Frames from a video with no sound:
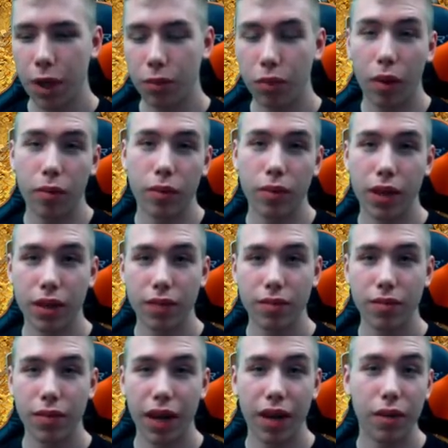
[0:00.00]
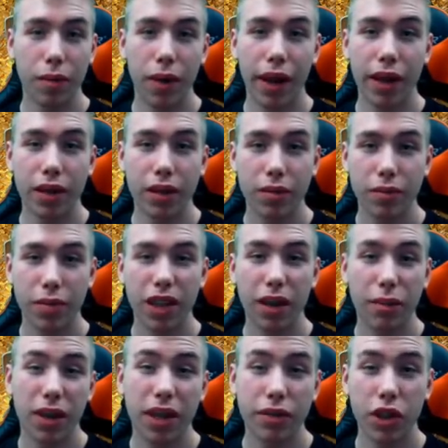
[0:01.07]
Probably. I never played it, but I
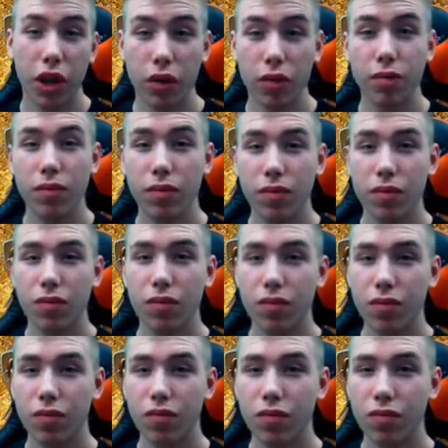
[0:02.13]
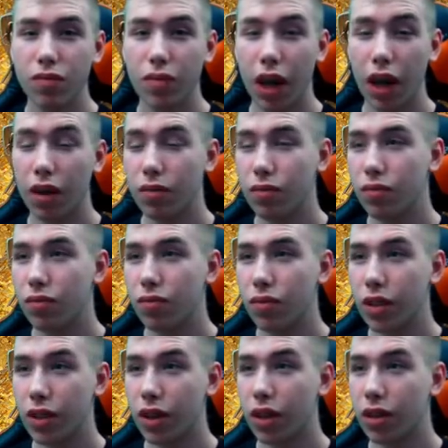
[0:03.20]
believe so. Yeah,
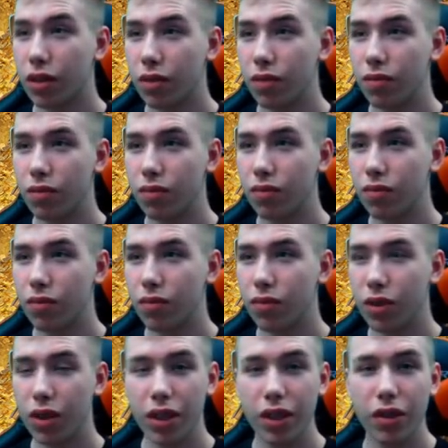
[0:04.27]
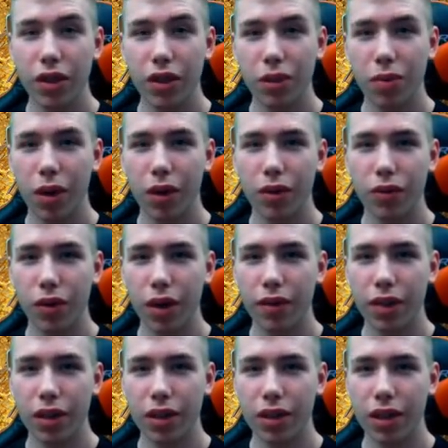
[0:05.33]
it's odd. Click your hero power
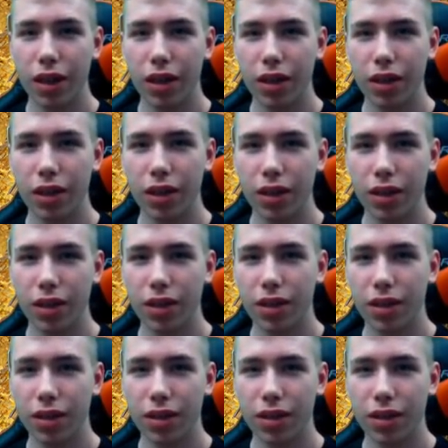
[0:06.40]
forever, yay!